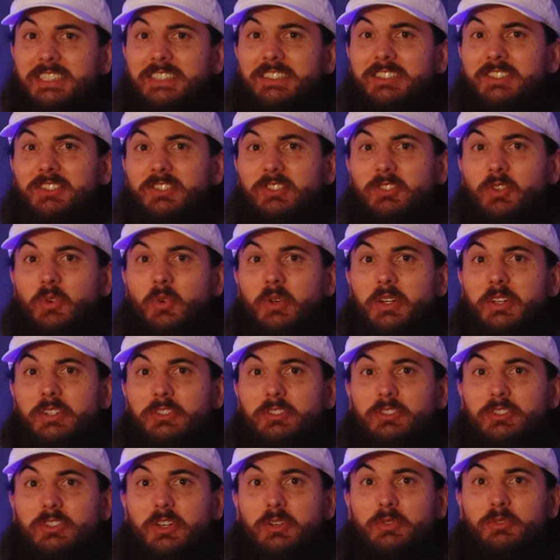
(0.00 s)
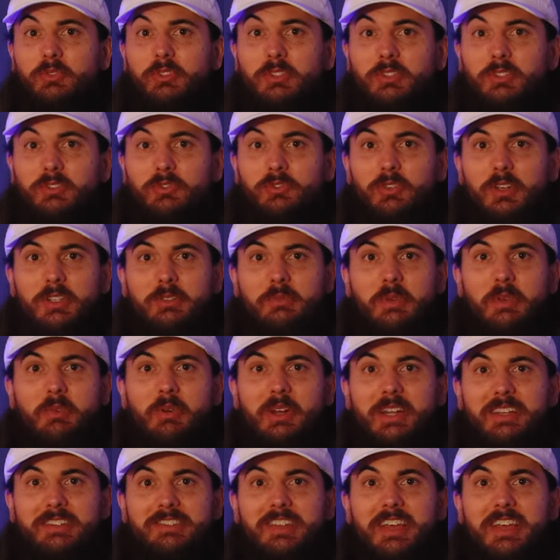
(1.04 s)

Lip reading: in storage, so just trust me when I